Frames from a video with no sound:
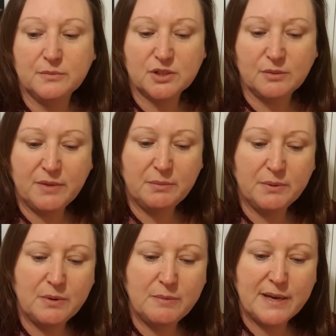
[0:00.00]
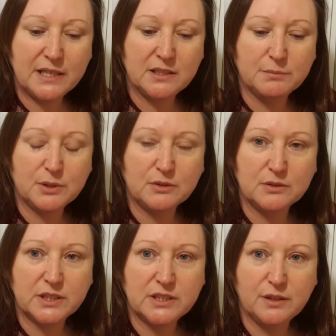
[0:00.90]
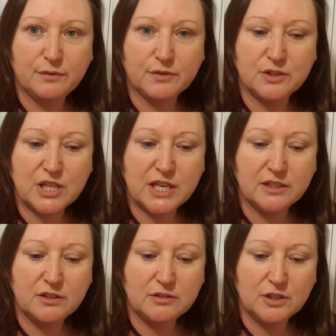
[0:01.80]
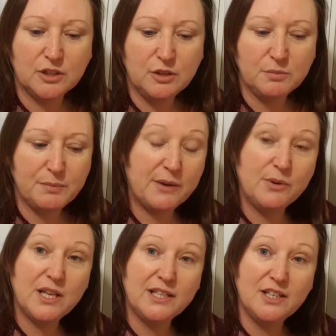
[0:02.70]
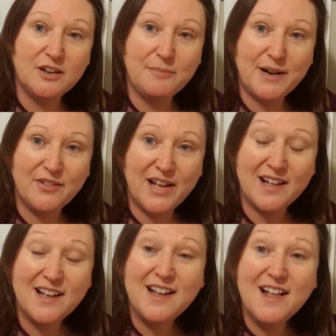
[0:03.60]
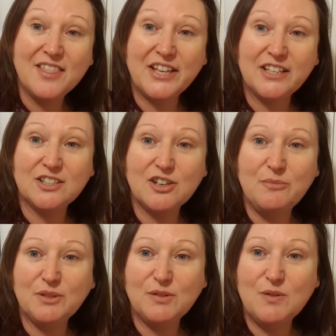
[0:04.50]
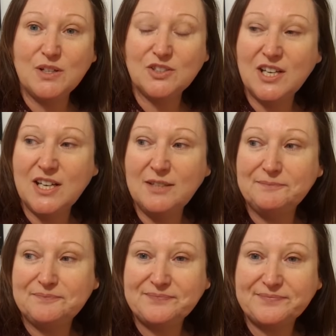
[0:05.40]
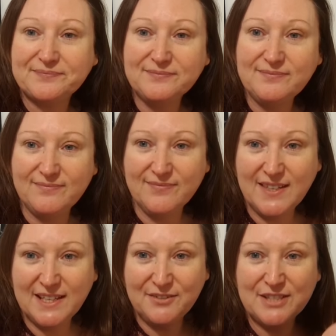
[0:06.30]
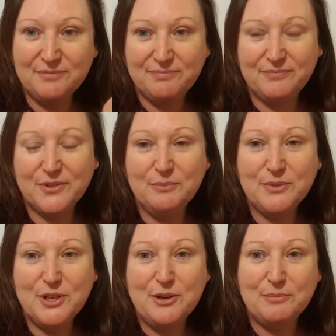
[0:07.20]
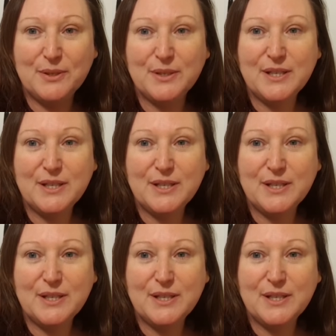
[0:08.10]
So maybe we might put a different channel up, but I will let you know about that. Thank you so much for watching. Give us a thumbs up.